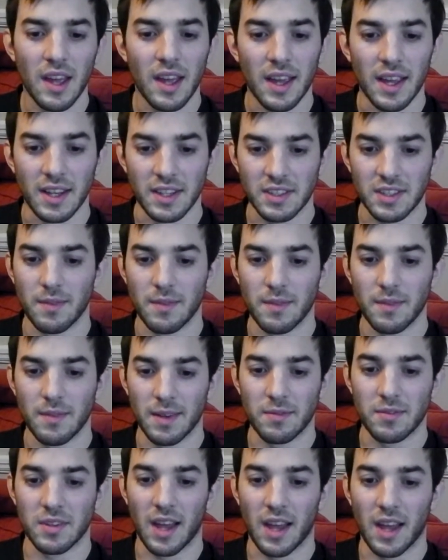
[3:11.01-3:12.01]
It's going to be
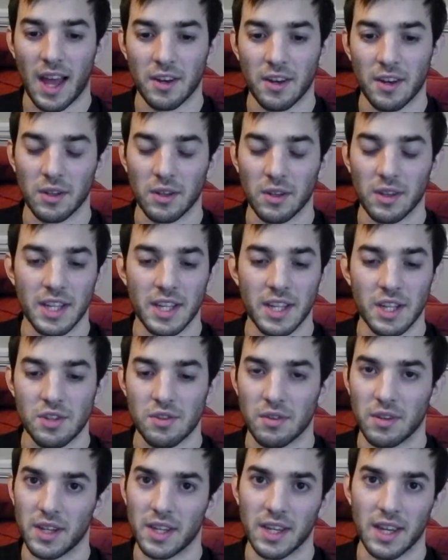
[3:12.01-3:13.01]
able to handle
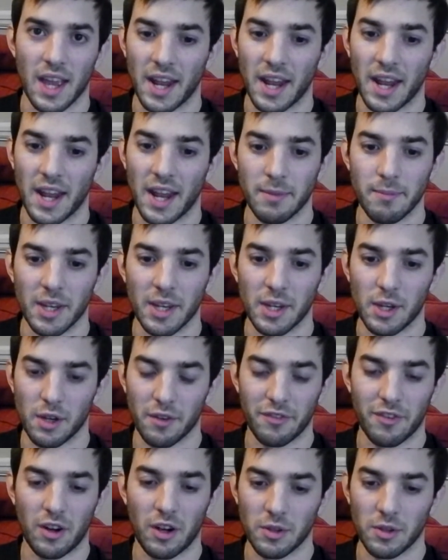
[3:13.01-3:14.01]
literally any media
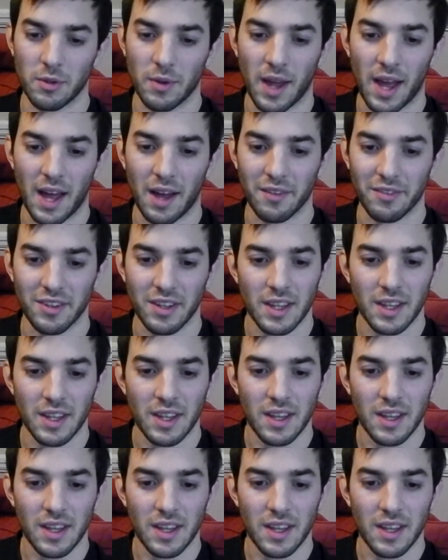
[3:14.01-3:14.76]
file you have.